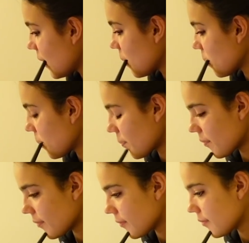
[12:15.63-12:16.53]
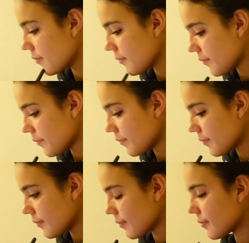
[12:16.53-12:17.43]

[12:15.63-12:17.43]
Nothing is said.